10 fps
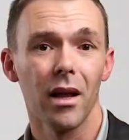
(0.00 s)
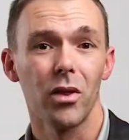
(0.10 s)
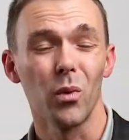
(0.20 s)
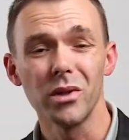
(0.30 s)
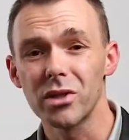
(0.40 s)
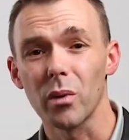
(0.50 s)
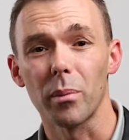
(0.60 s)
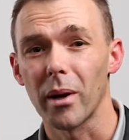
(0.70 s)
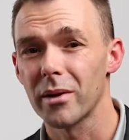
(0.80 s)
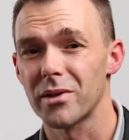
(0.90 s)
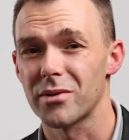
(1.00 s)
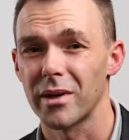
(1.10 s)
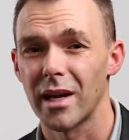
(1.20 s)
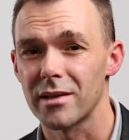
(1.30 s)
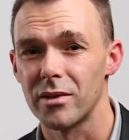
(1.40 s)
the windshield repair industry
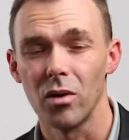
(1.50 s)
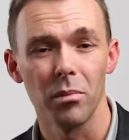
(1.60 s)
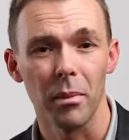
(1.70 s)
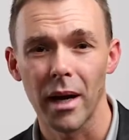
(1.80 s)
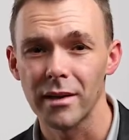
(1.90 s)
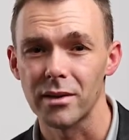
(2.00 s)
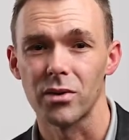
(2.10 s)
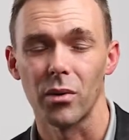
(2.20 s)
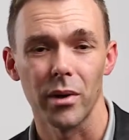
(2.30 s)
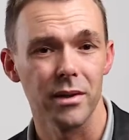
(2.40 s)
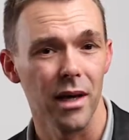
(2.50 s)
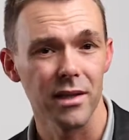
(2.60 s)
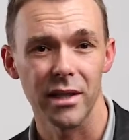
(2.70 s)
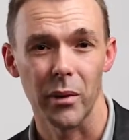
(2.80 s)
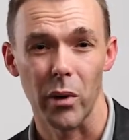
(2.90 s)
has no mandatory
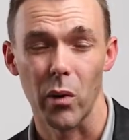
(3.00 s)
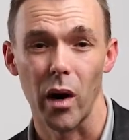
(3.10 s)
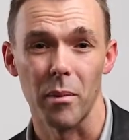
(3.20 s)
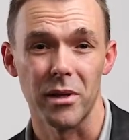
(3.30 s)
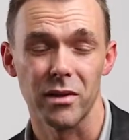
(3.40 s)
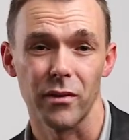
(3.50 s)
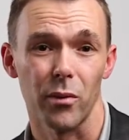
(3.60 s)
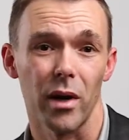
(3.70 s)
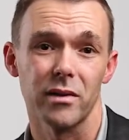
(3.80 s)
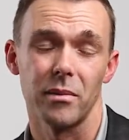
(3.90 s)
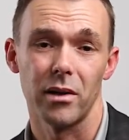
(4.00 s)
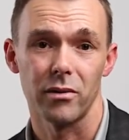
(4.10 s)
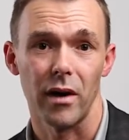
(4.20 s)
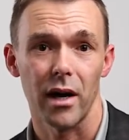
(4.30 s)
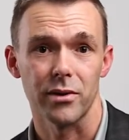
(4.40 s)
testing requirements for resin
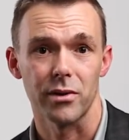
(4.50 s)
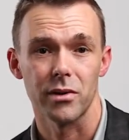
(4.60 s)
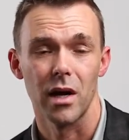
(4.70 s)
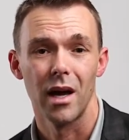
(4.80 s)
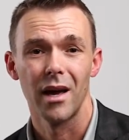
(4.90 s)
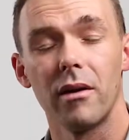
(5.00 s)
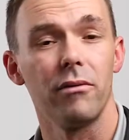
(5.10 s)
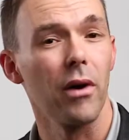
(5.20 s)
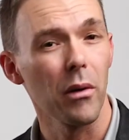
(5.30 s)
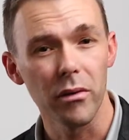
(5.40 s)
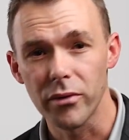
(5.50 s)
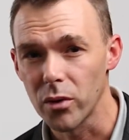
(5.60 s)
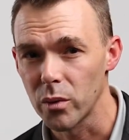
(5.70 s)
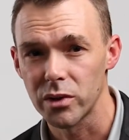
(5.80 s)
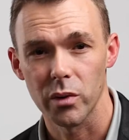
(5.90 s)
manufacturers, and very
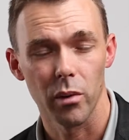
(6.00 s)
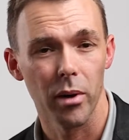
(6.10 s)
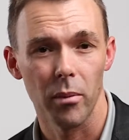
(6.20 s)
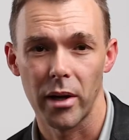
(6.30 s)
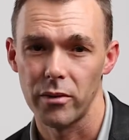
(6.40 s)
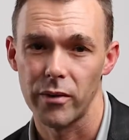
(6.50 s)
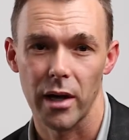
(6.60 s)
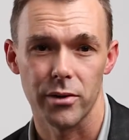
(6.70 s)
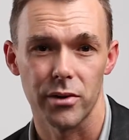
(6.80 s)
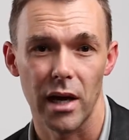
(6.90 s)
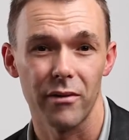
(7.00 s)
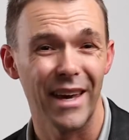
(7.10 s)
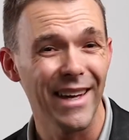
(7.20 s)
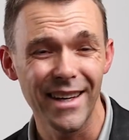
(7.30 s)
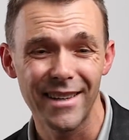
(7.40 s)
few windshield repair manufacturers have
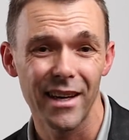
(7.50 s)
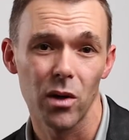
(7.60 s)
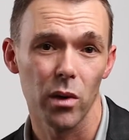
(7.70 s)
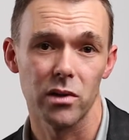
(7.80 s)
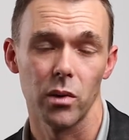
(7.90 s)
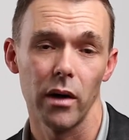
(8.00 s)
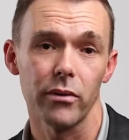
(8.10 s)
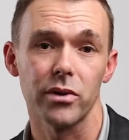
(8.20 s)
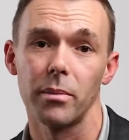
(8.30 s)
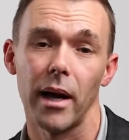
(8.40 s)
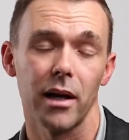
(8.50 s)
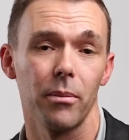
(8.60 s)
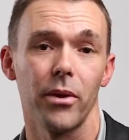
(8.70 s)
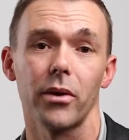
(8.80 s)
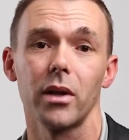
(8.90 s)
any data whatsoever to back
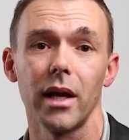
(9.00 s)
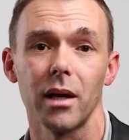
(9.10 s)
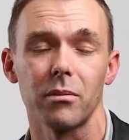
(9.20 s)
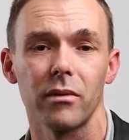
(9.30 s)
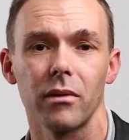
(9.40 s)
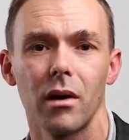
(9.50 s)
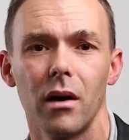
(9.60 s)
up their claims.